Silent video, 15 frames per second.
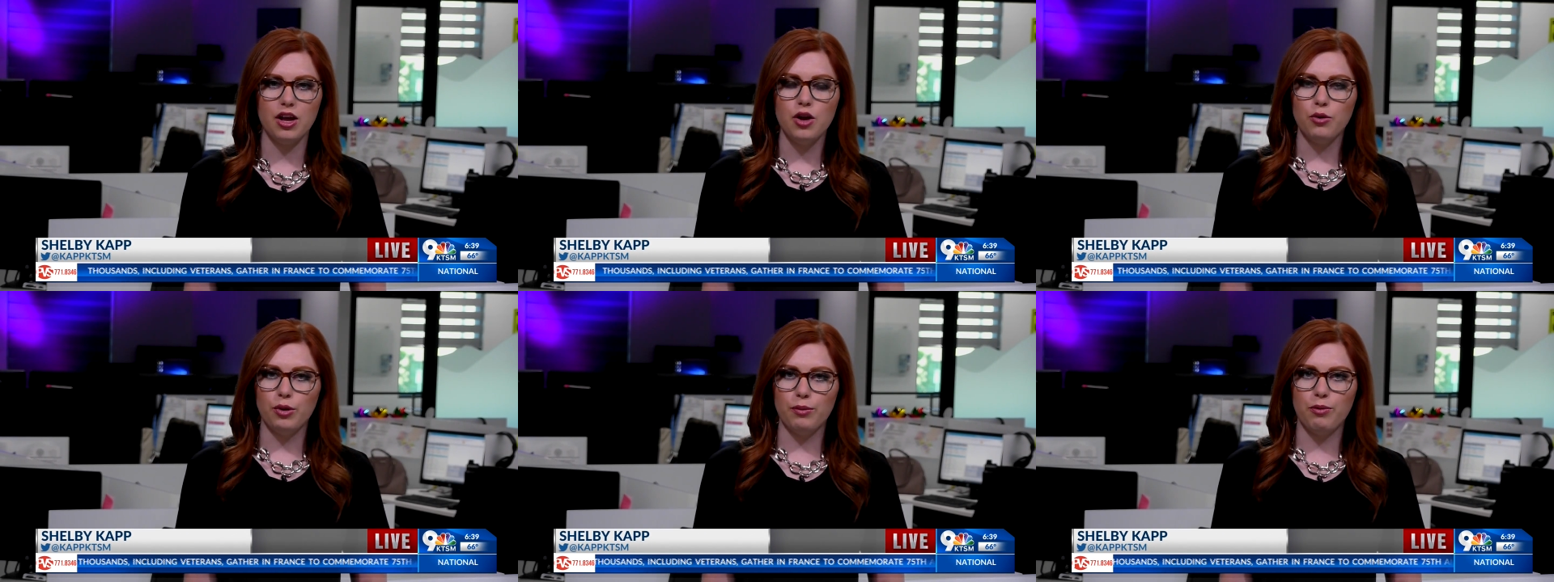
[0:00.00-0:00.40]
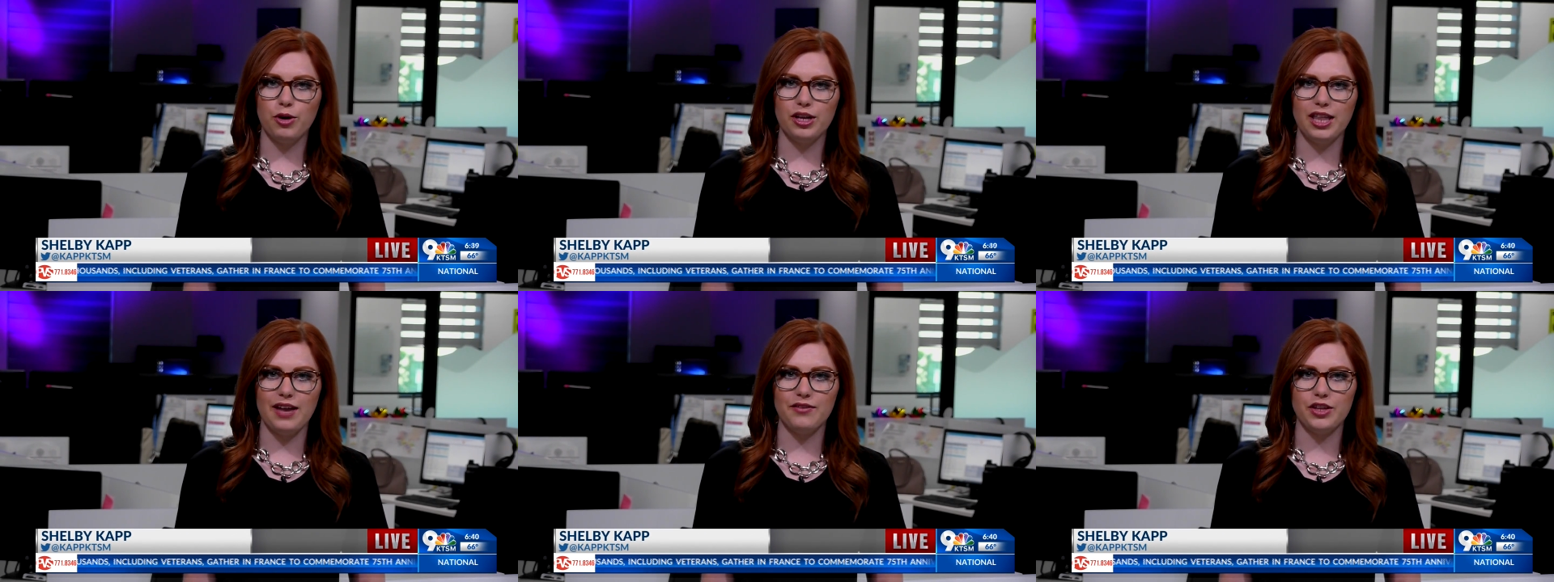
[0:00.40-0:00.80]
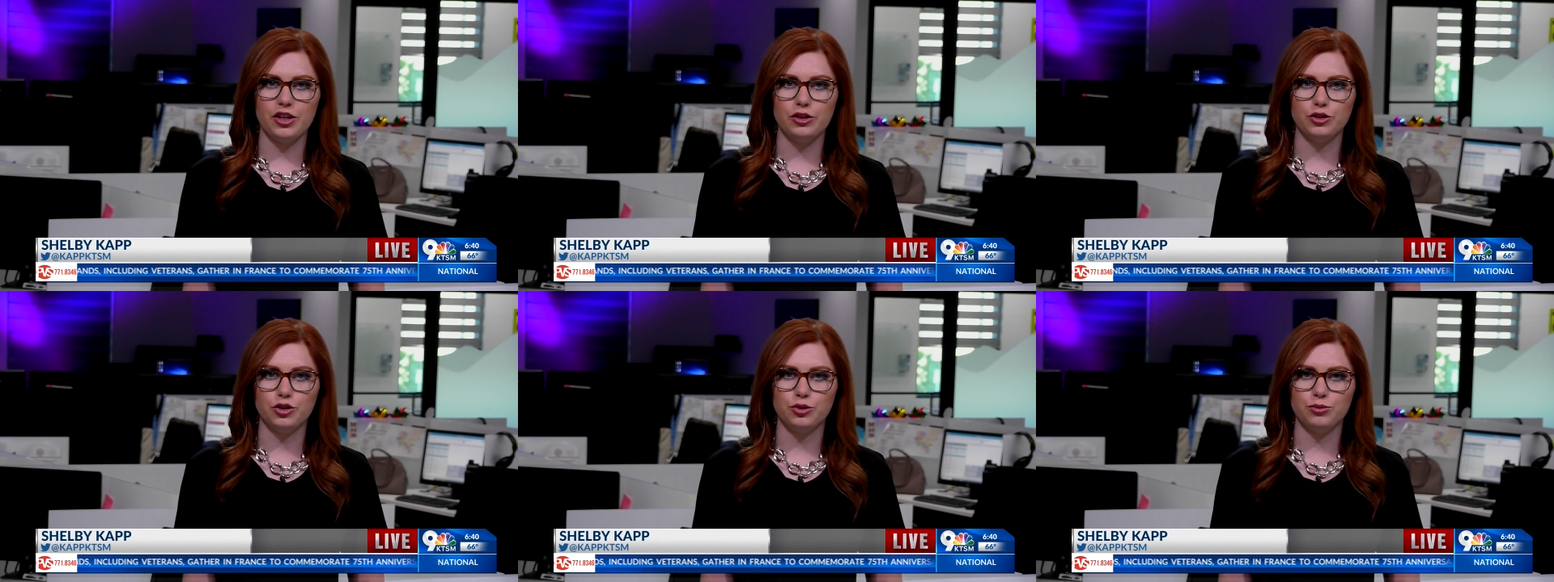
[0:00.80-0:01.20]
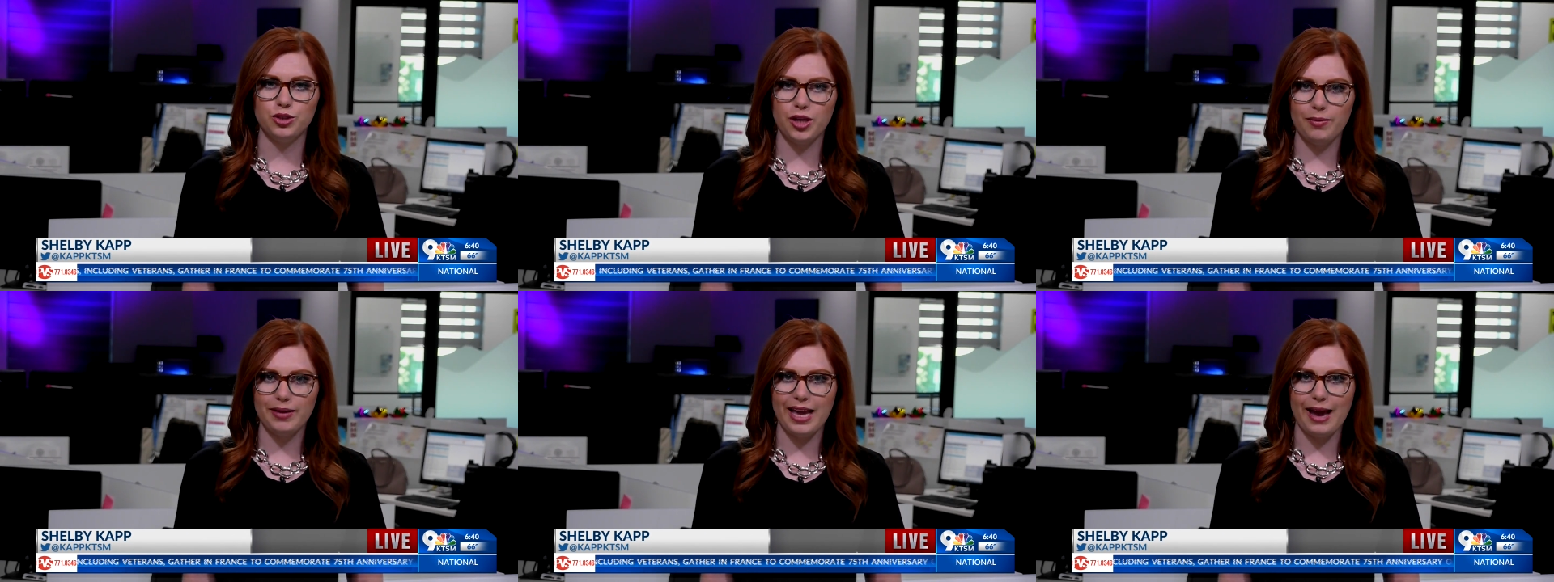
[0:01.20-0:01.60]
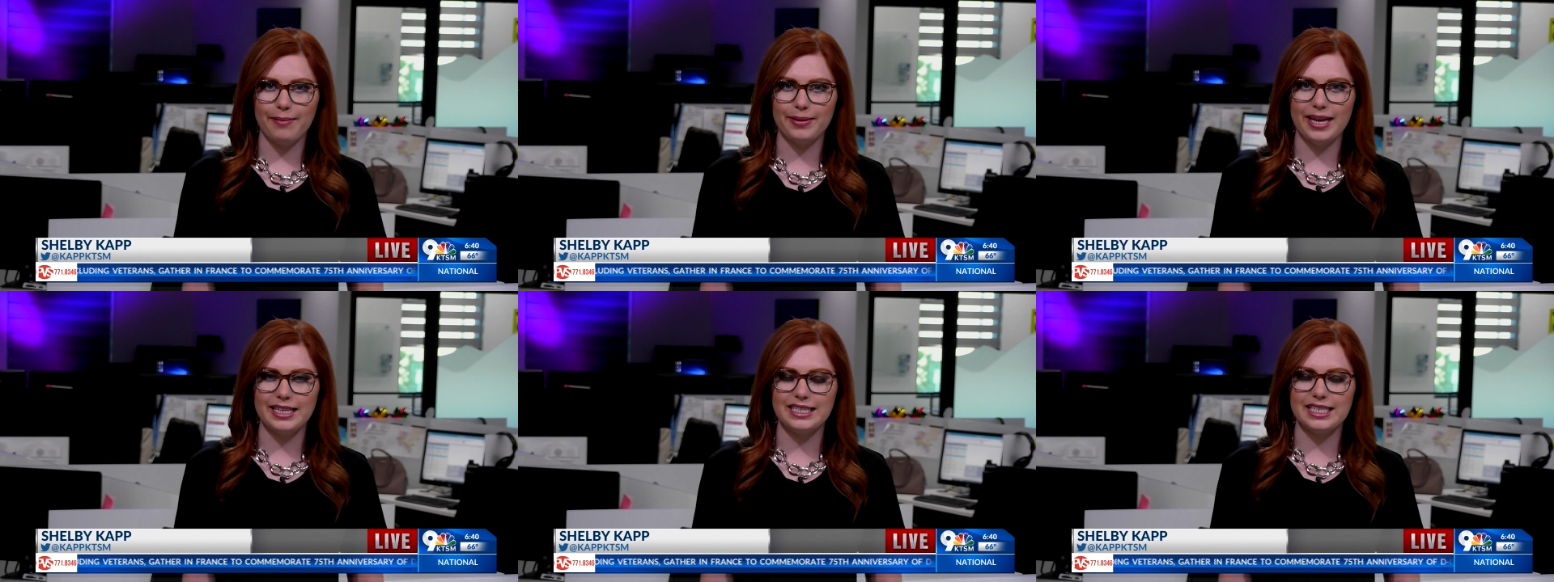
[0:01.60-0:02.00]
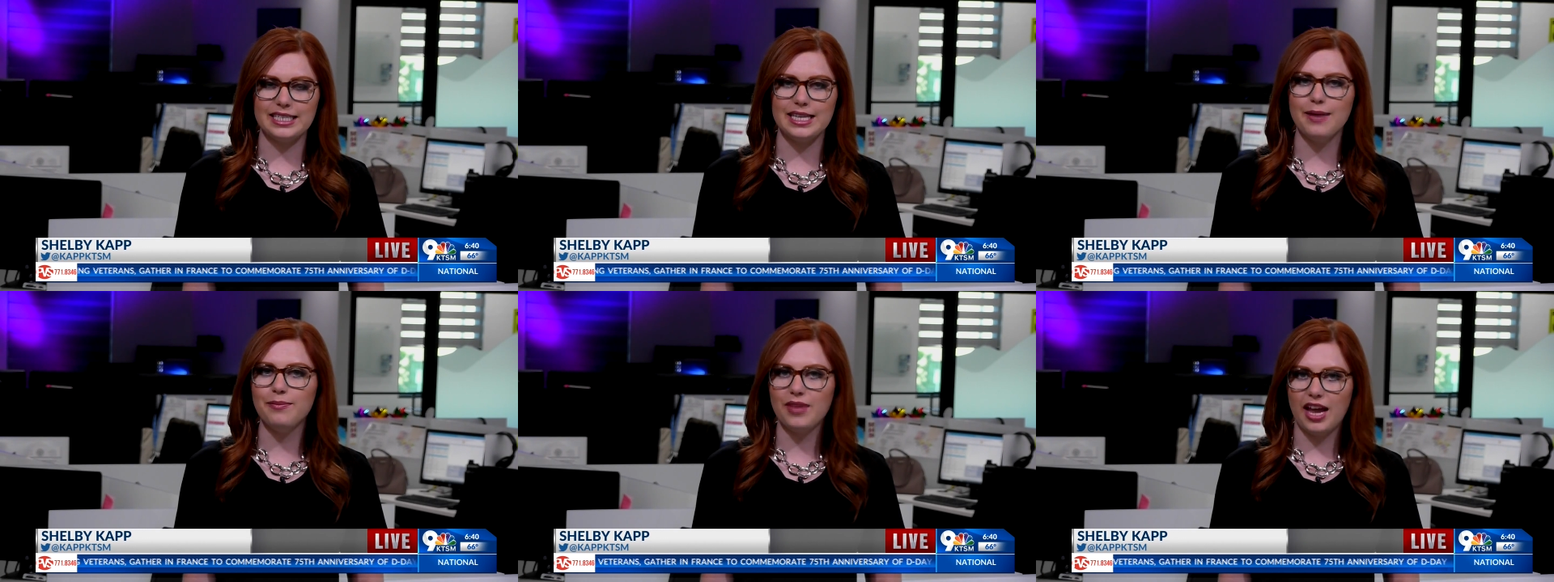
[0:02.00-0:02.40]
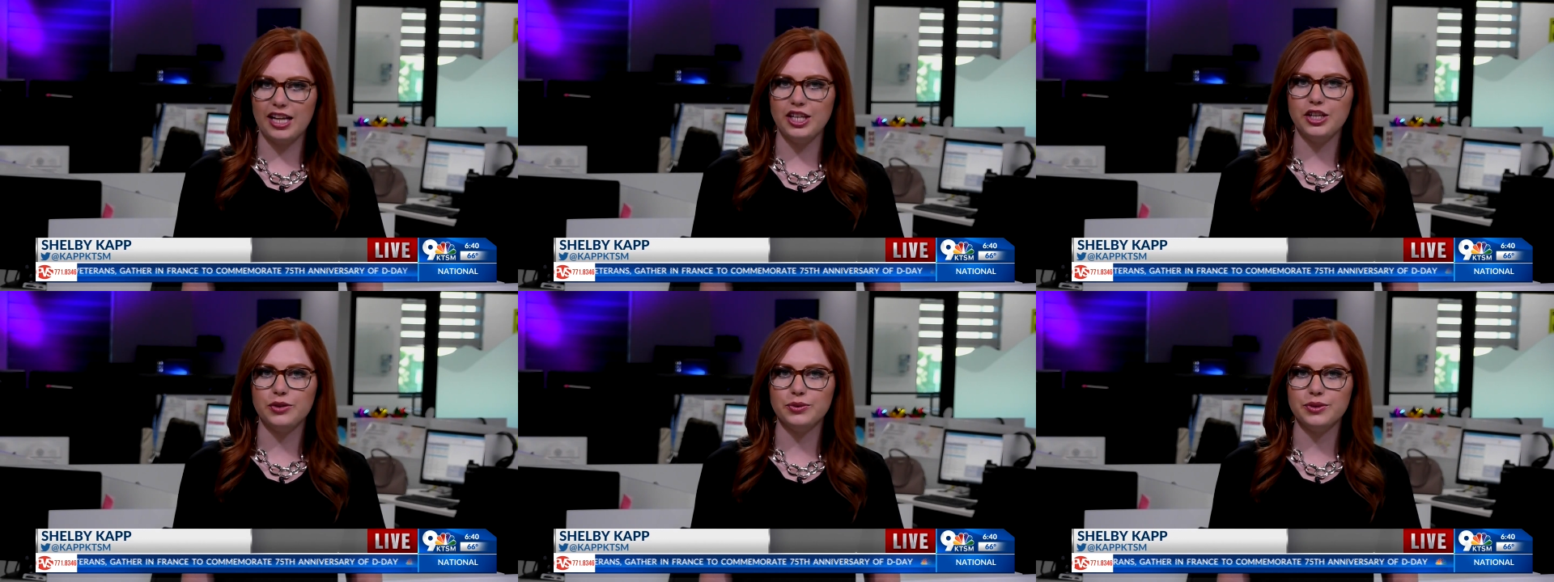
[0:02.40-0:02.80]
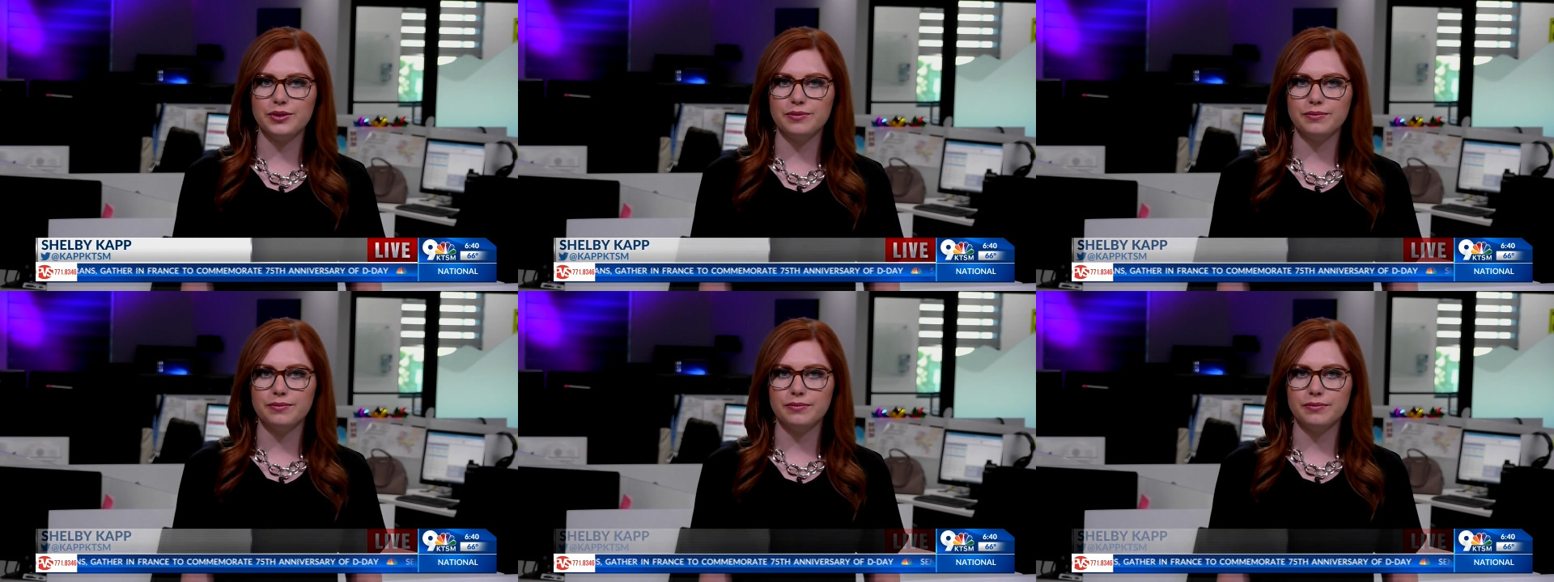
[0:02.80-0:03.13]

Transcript: Reporting live in the newsroom, Shelby Kapp, K T S M nine News.